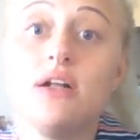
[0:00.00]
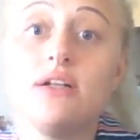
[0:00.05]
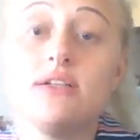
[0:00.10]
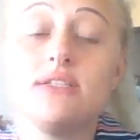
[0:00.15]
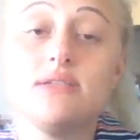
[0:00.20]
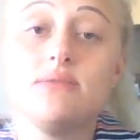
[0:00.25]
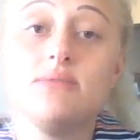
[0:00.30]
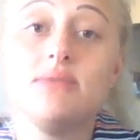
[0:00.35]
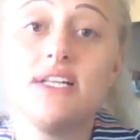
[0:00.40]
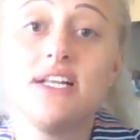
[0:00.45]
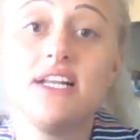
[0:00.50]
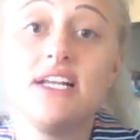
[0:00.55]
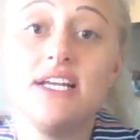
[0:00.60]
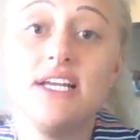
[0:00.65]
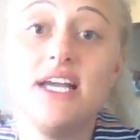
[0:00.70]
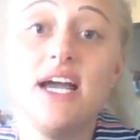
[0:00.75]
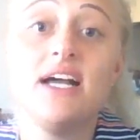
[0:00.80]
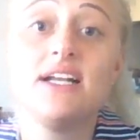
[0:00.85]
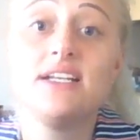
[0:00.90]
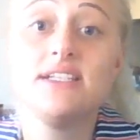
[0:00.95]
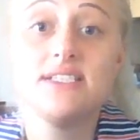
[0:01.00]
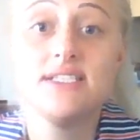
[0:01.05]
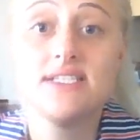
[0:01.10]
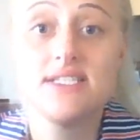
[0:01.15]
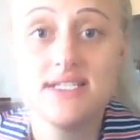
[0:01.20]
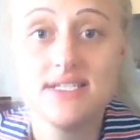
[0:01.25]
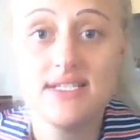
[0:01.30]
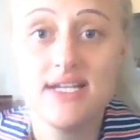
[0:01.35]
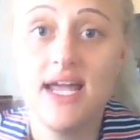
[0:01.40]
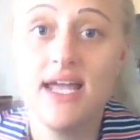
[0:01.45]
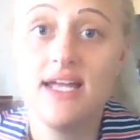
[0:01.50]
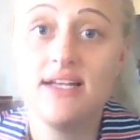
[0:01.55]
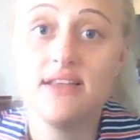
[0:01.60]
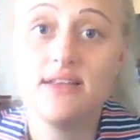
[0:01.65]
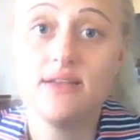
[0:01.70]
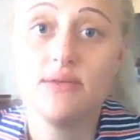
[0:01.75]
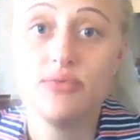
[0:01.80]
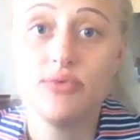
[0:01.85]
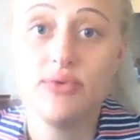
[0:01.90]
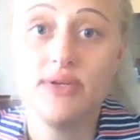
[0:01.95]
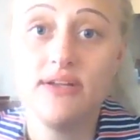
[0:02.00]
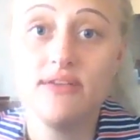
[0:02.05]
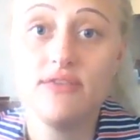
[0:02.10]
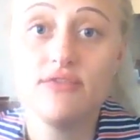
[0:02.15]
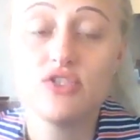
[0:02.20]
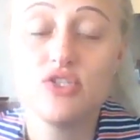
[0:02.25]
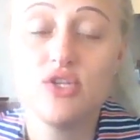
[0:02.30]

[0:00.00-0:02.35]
ultimately understand the brief.